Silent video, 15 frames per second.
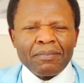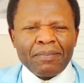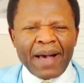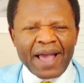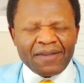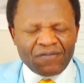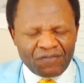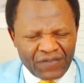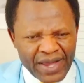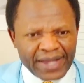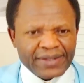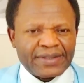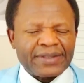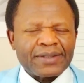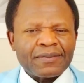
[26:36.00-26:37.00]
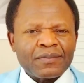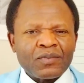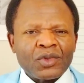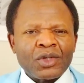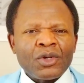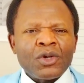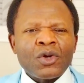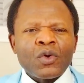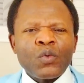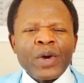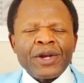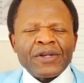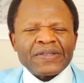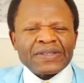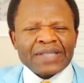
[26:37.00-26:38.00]
by faith,
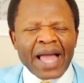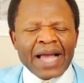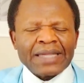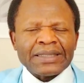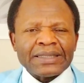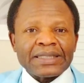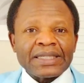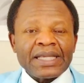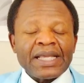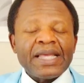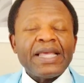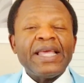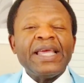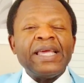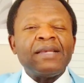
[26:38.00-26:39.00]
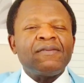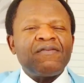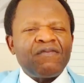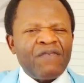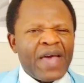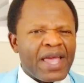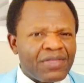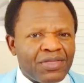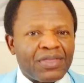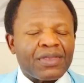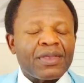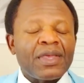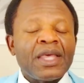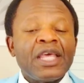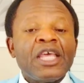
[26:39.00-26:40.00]
when you stand in
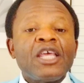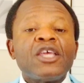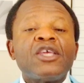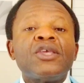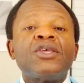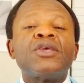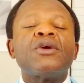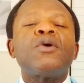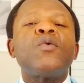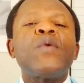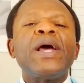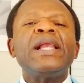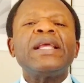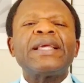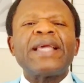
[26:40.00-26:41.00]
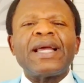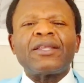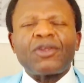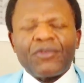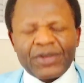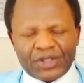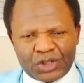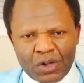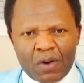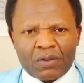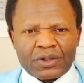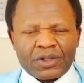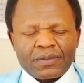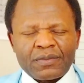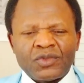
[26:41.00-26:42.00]
faith, you will get
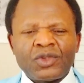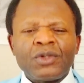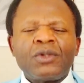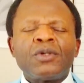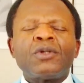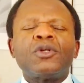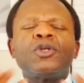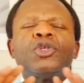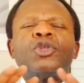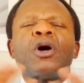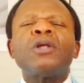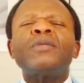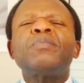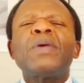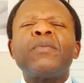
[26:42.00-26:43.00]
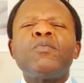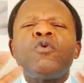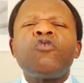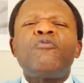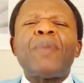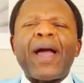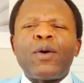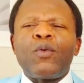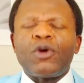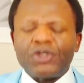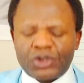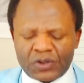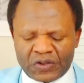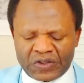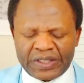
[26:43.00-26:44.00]
results. Don't be moved by
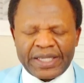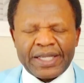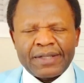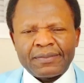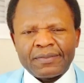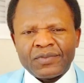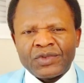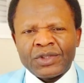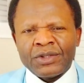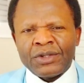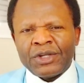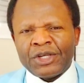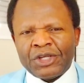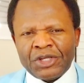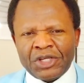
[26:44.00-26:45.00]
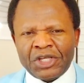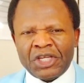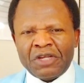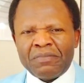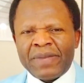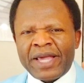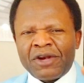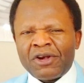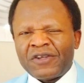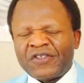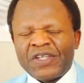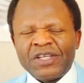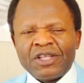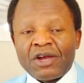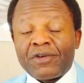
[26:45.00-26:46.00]
what you see. You may not
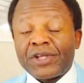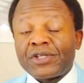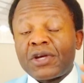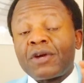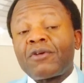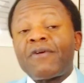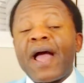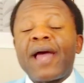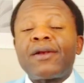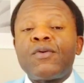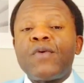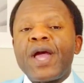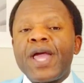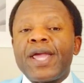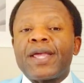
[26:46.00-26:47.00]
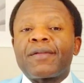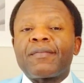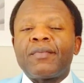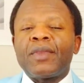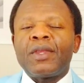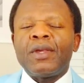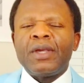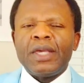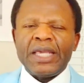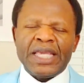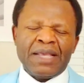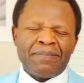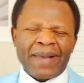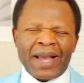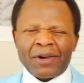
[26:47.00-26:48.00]
see the result right away.
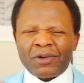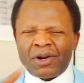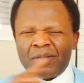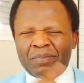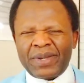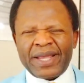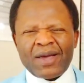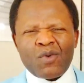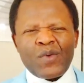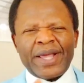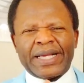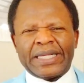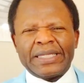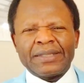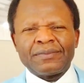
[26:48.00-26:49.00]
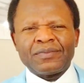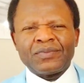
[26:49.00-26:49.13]
It might not be a week.